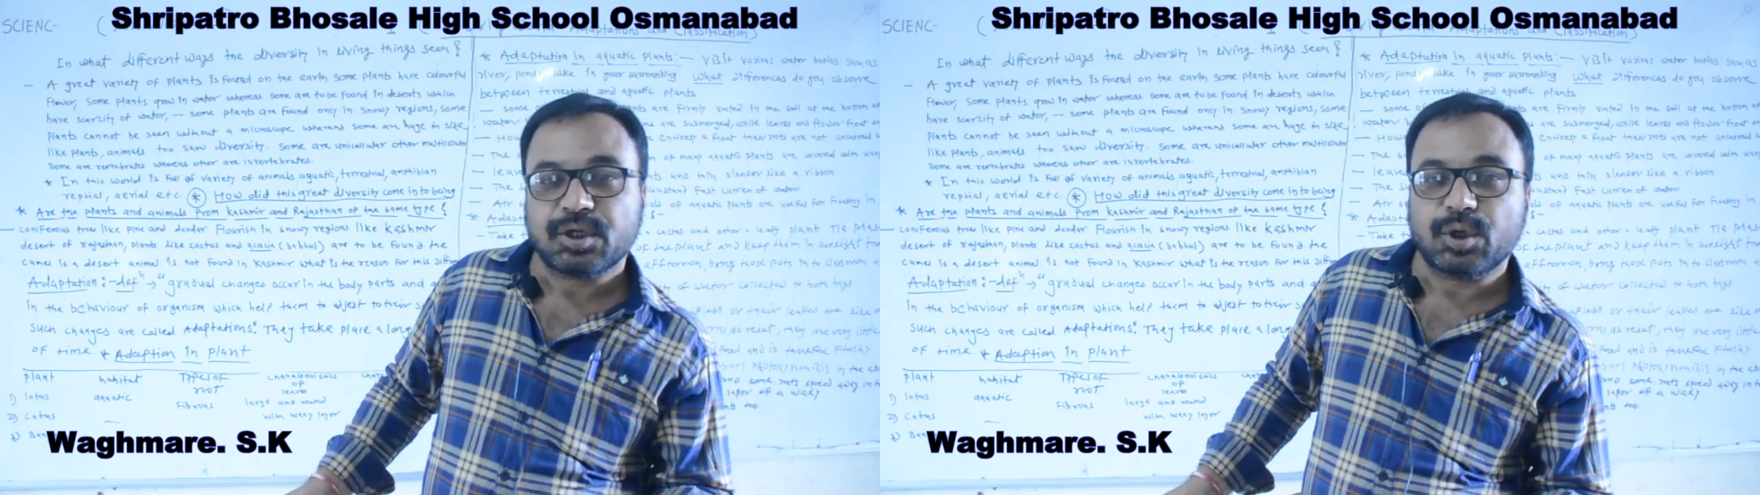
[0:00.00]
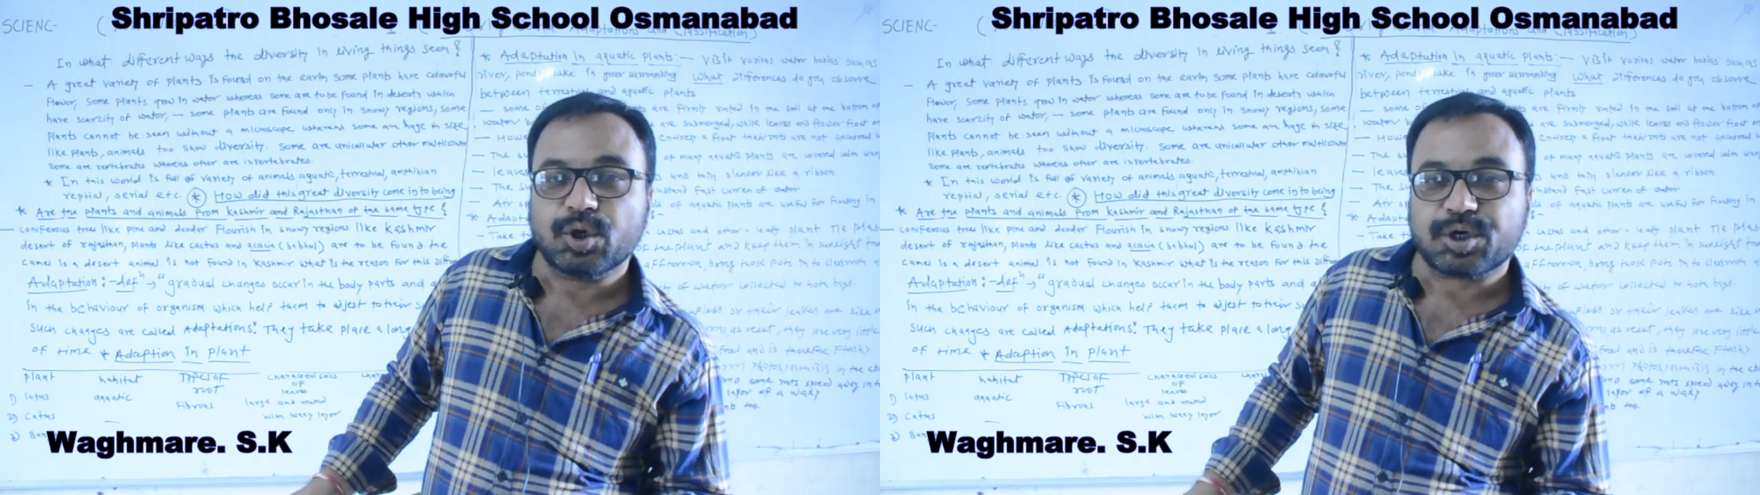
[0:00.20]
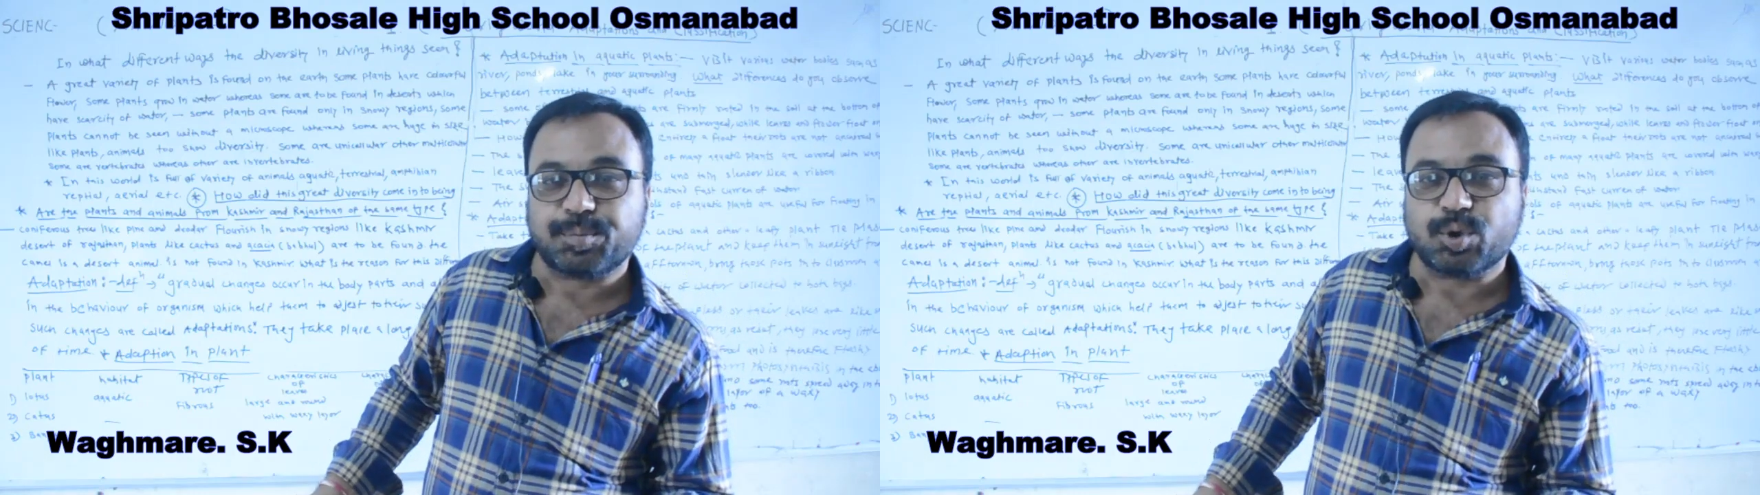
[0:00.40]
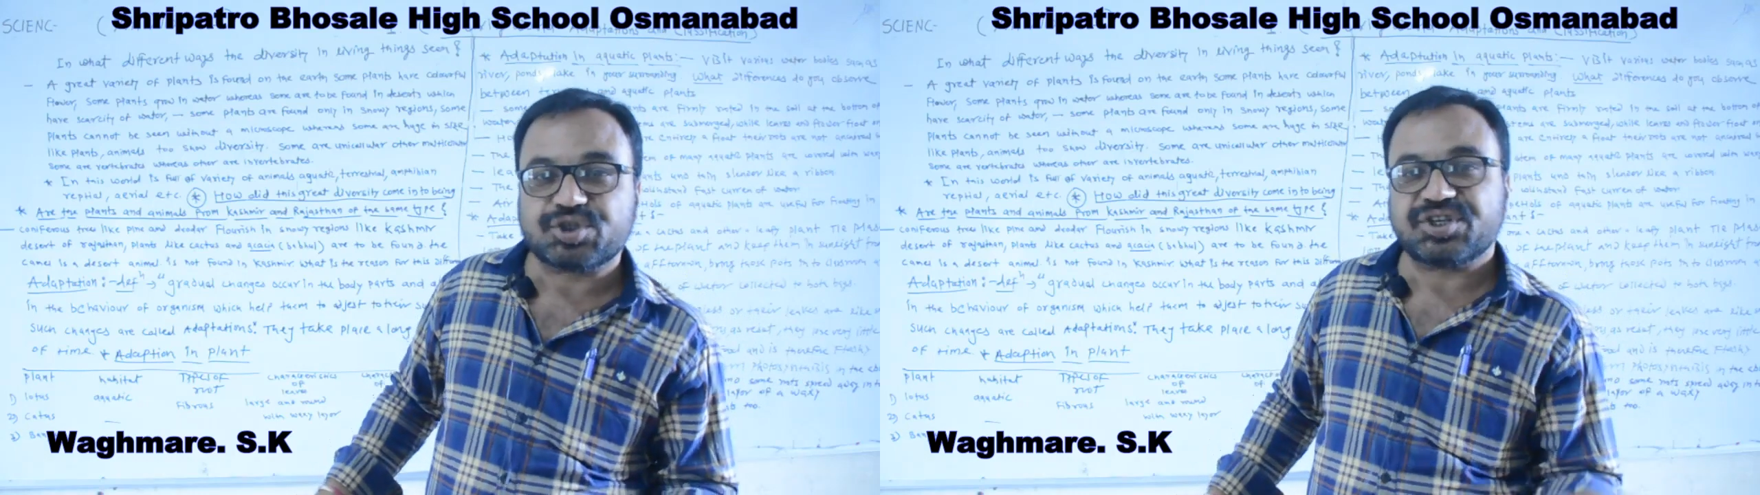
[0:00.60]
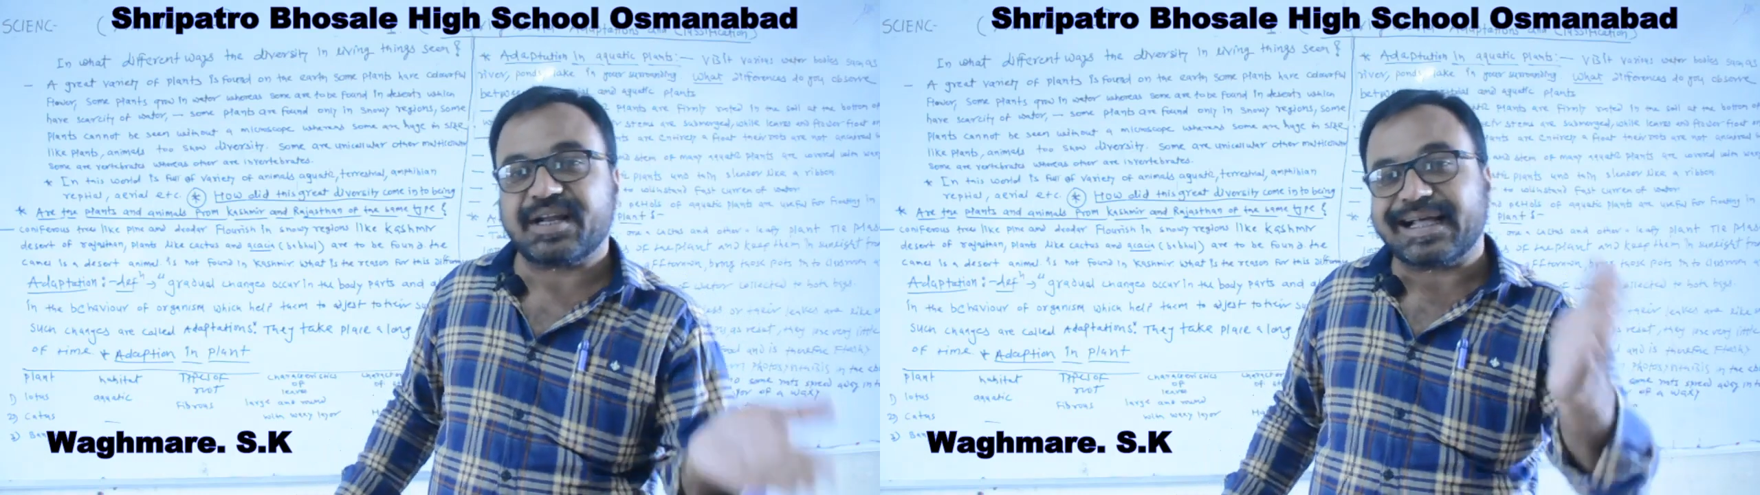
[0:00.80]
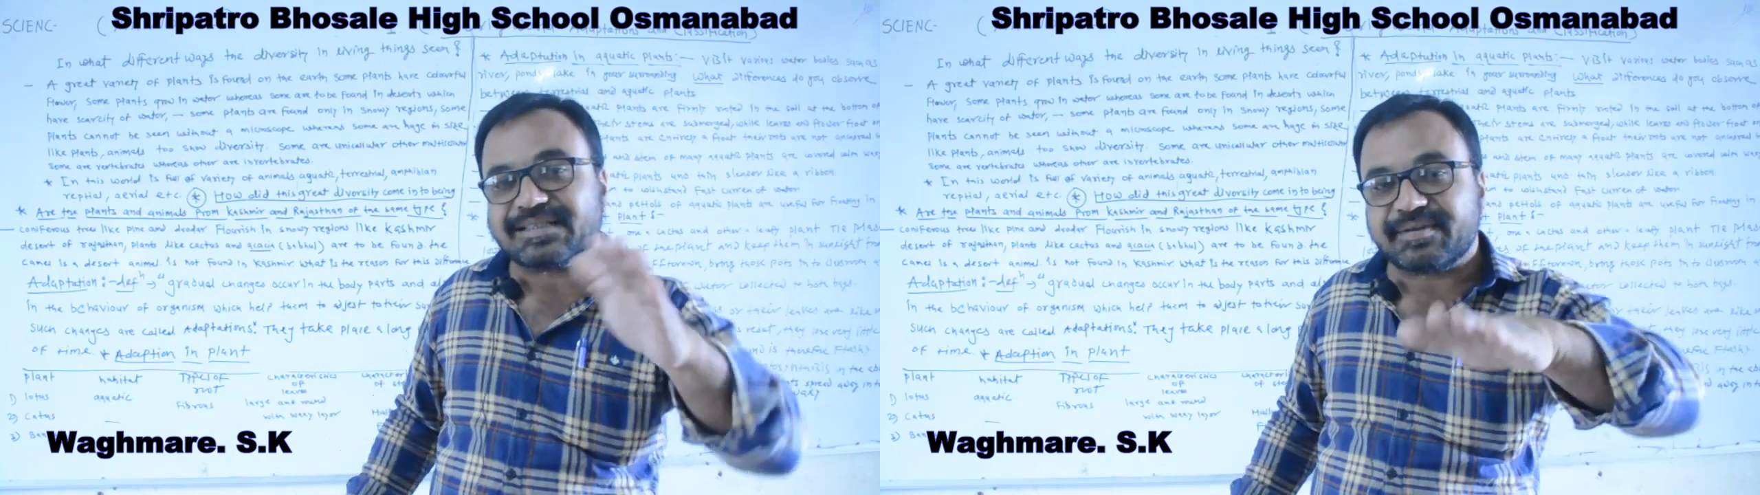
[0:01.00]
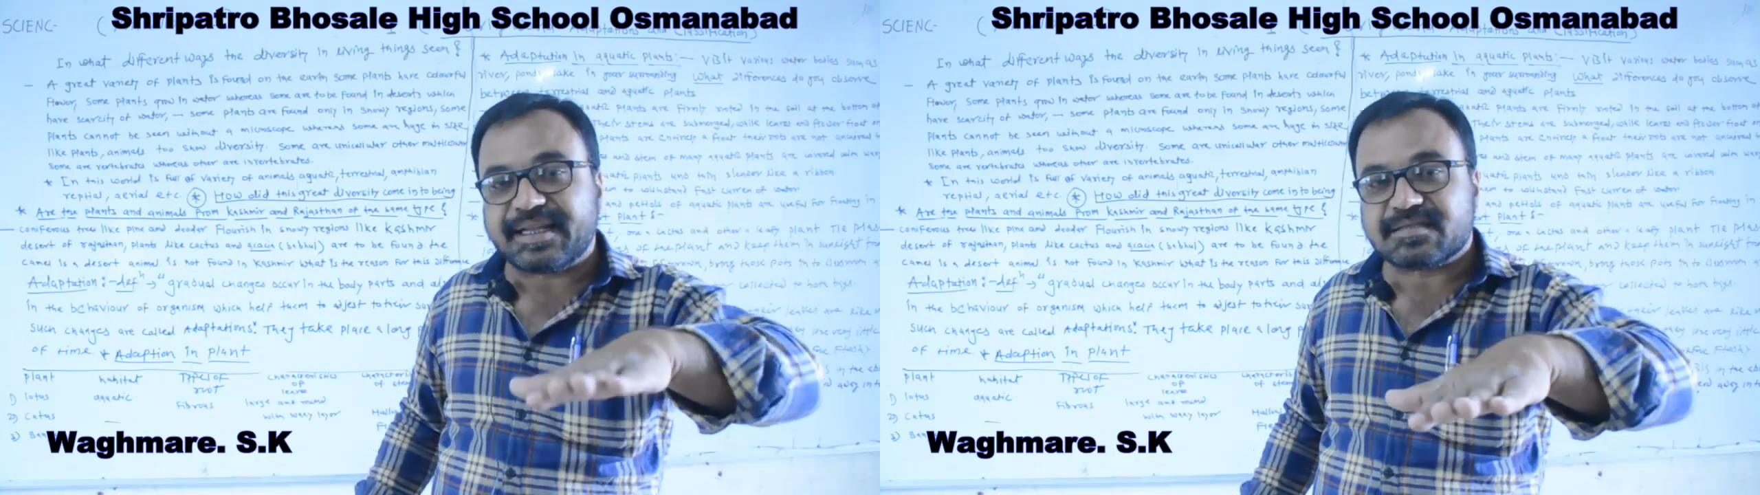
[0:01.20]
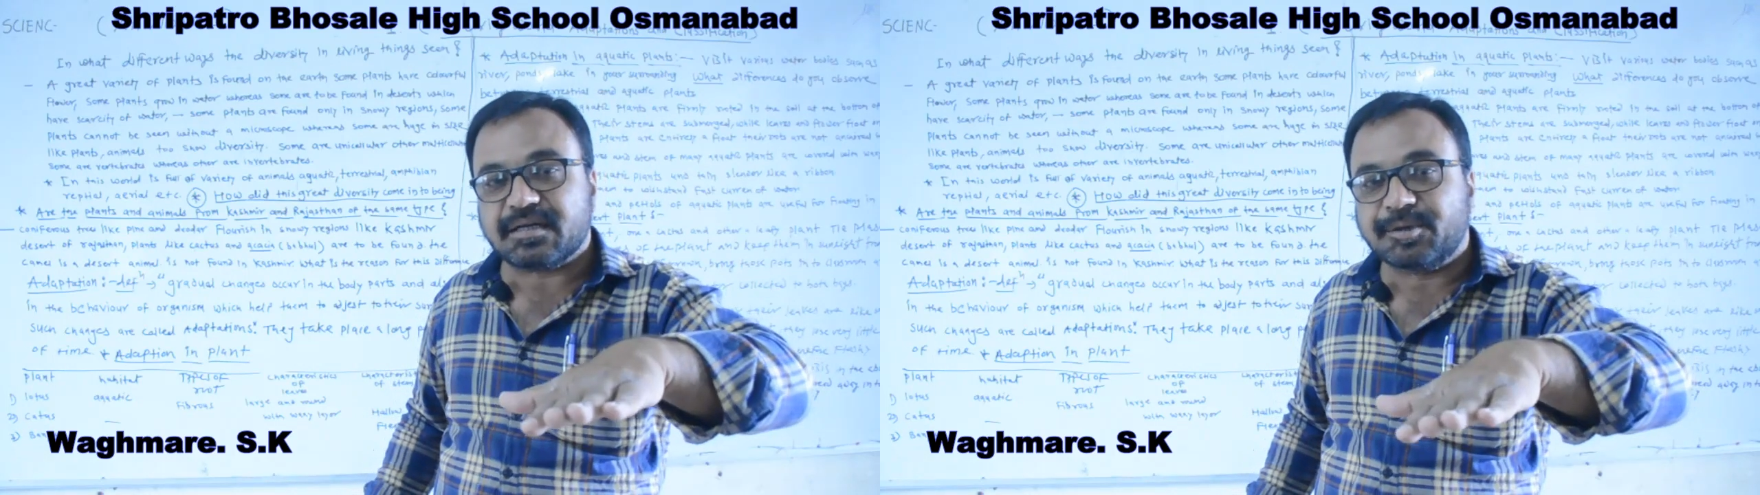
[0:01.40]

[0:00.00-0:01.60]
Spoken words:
lower portion as well as the